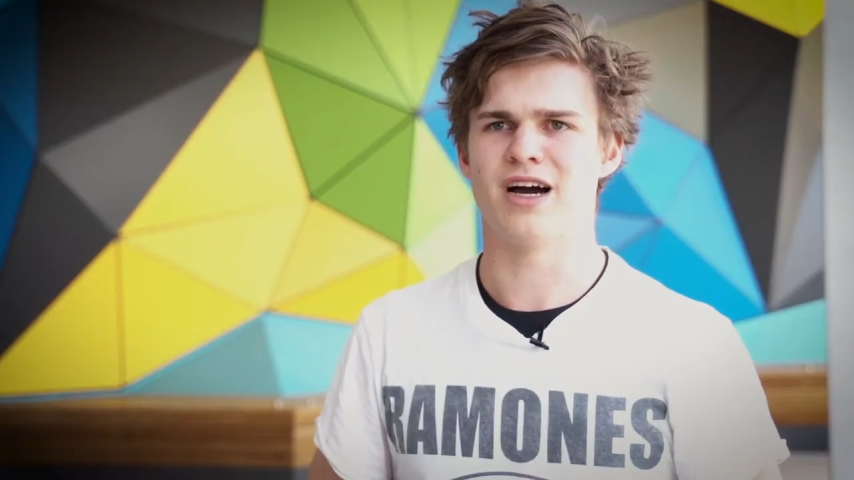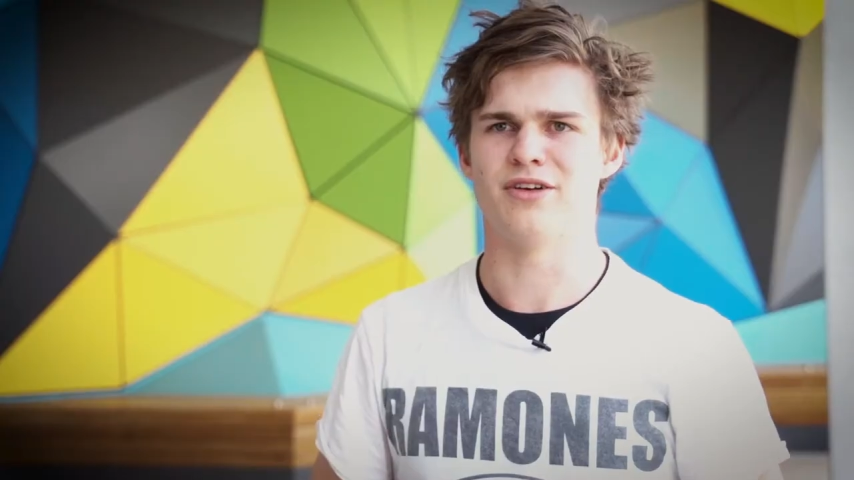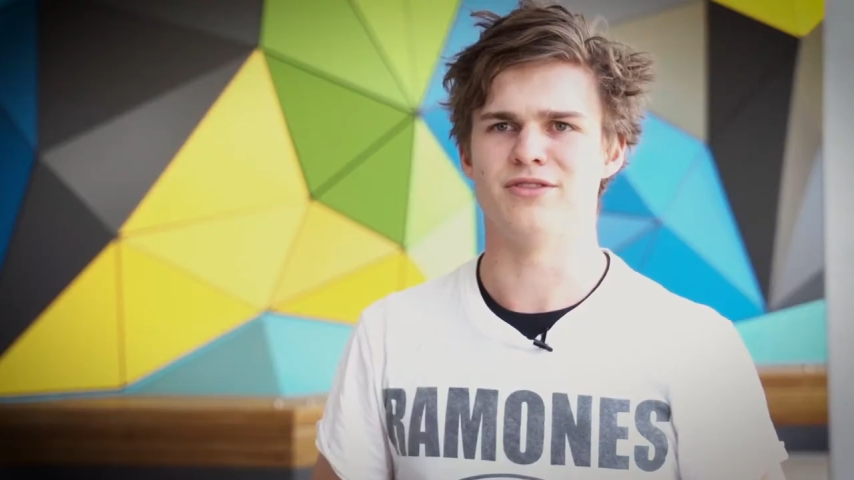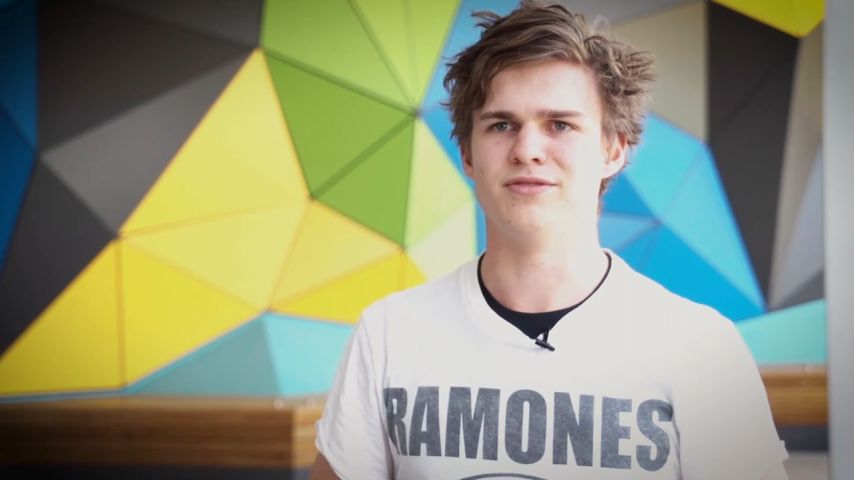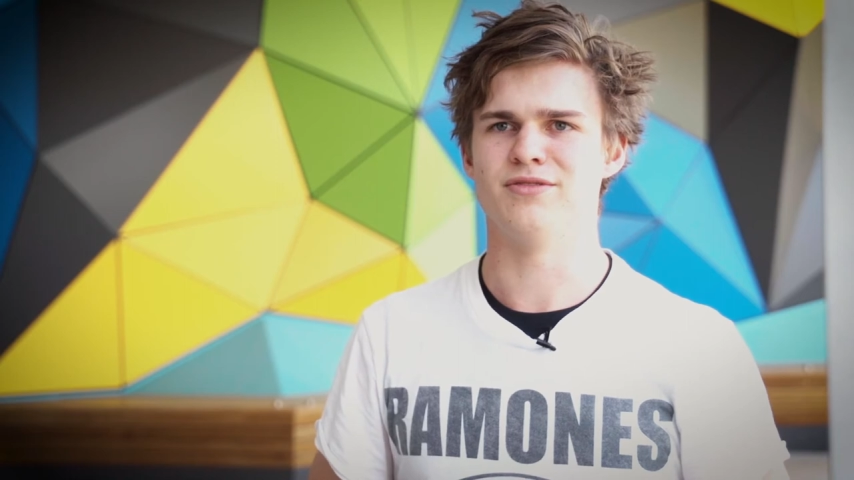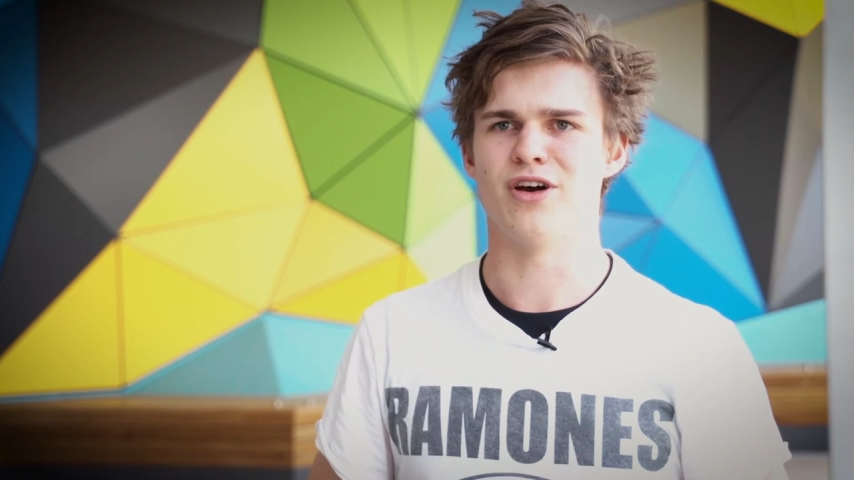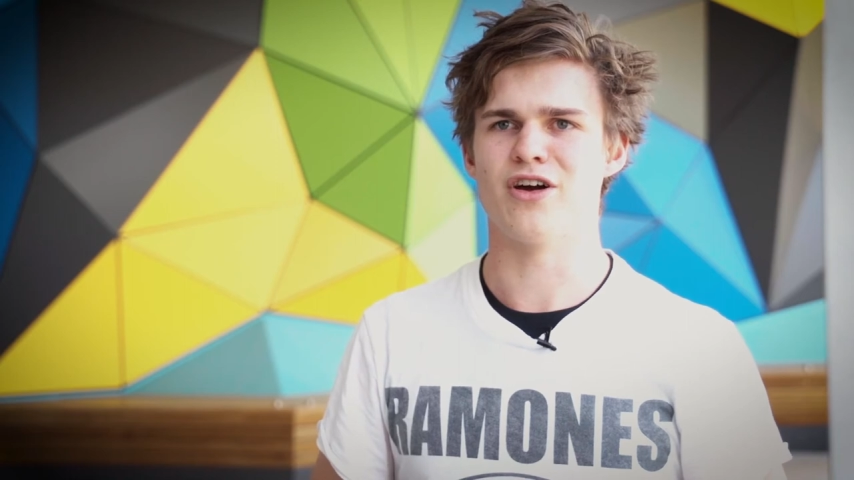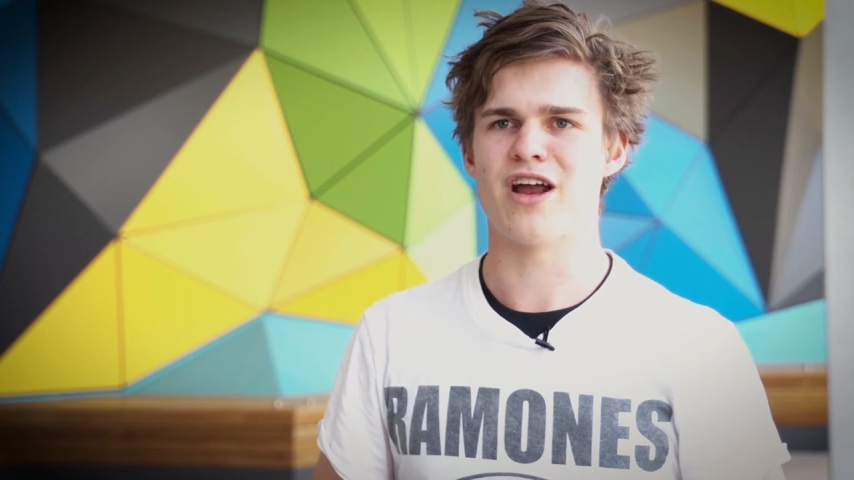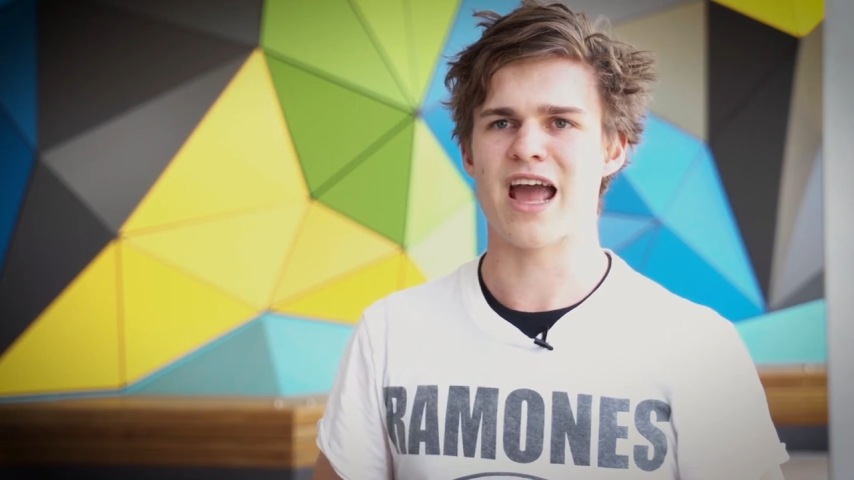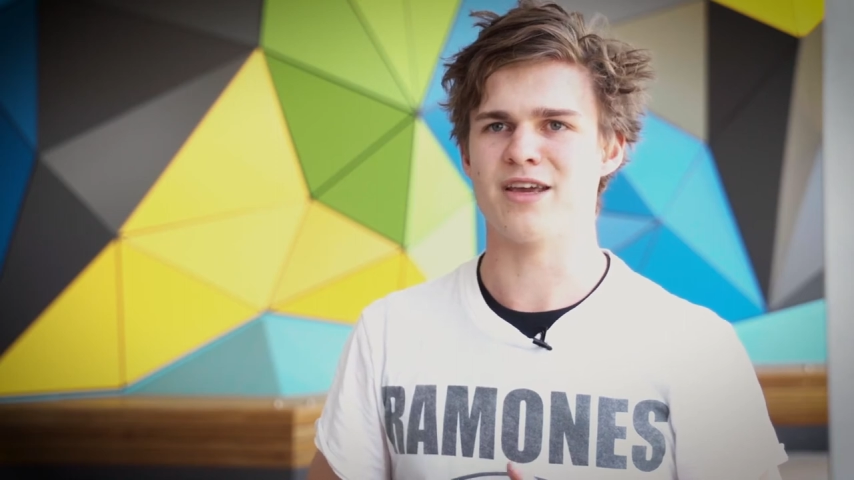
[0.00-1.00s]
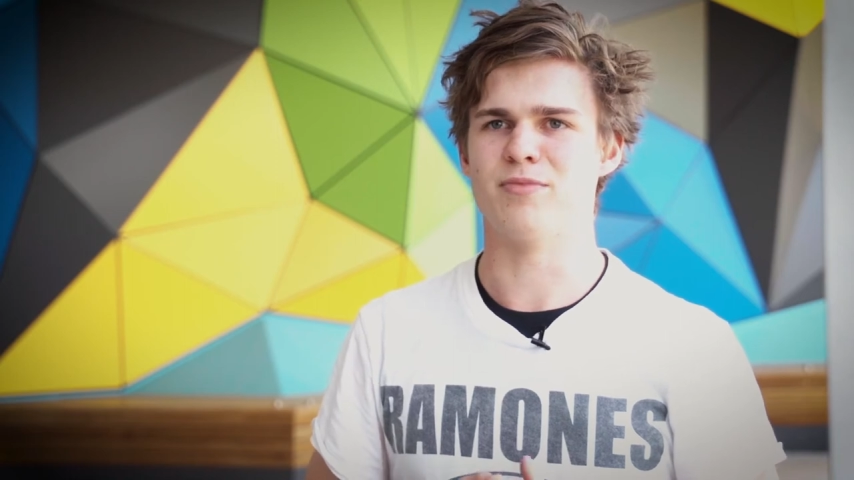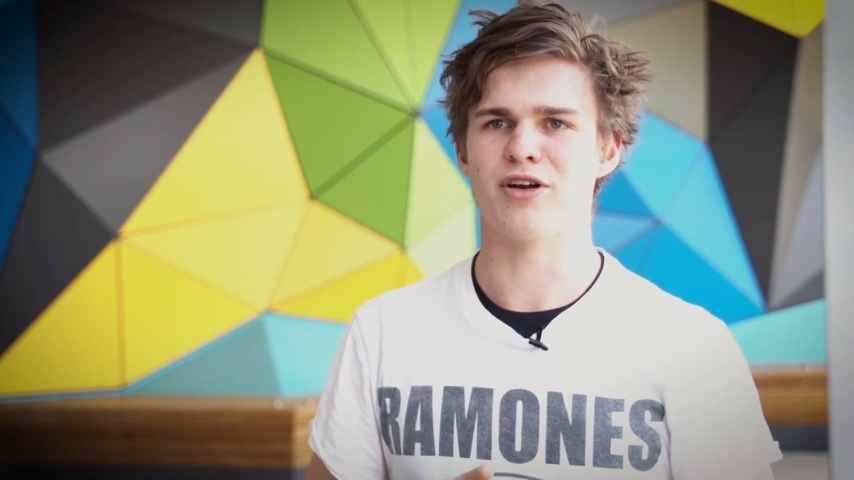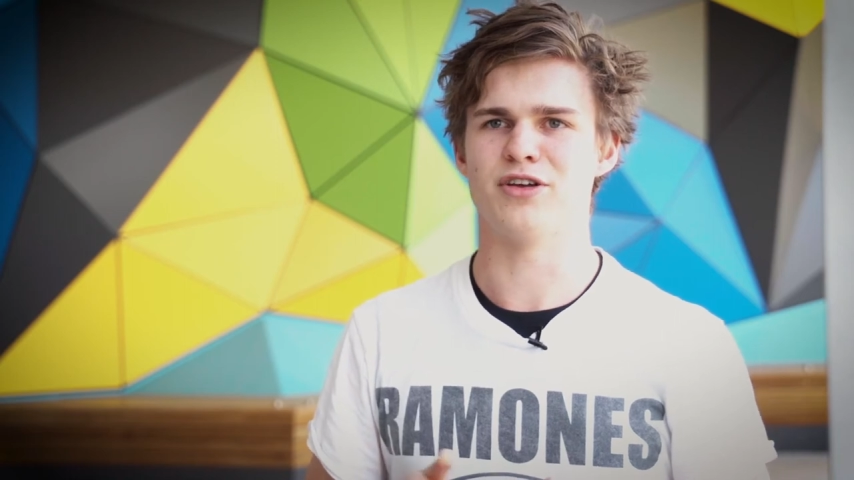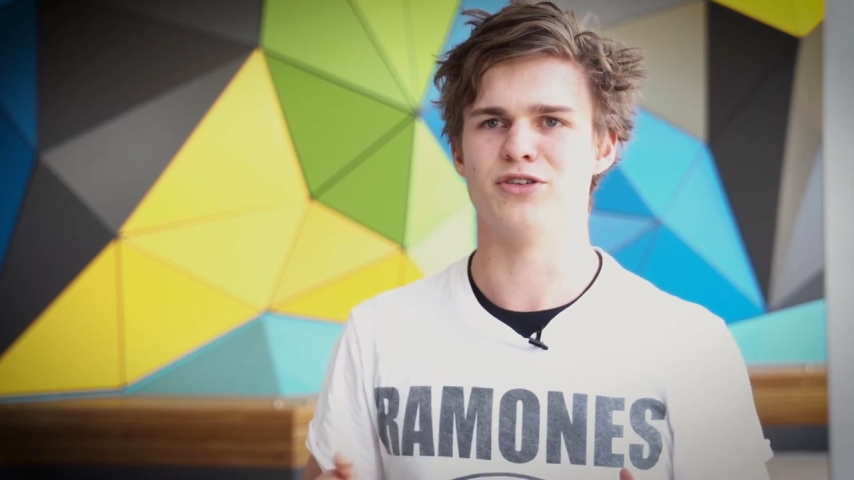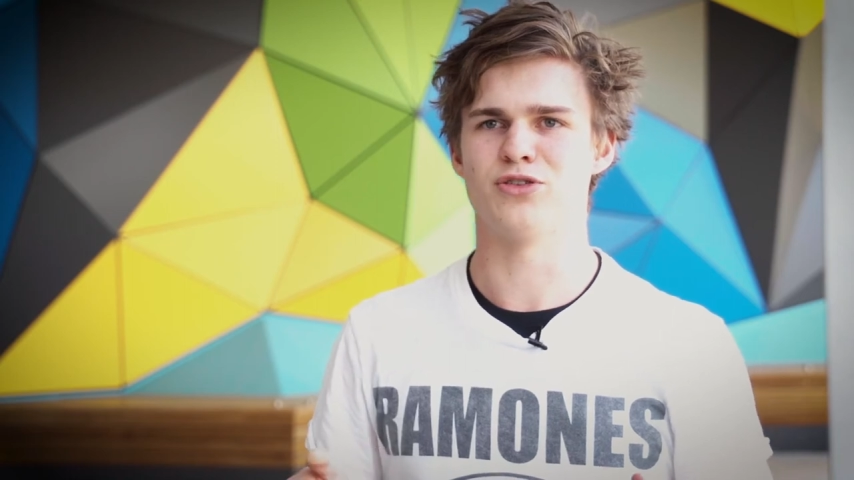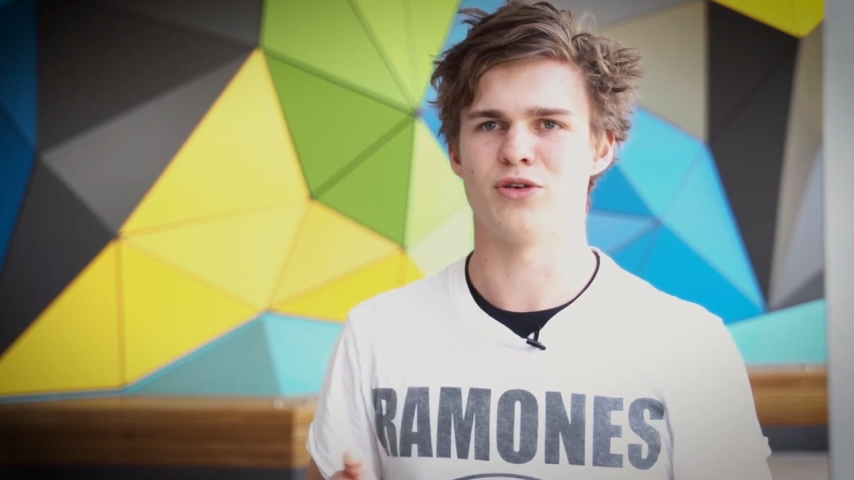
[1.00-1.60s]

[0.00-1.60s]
I don't know anybody who's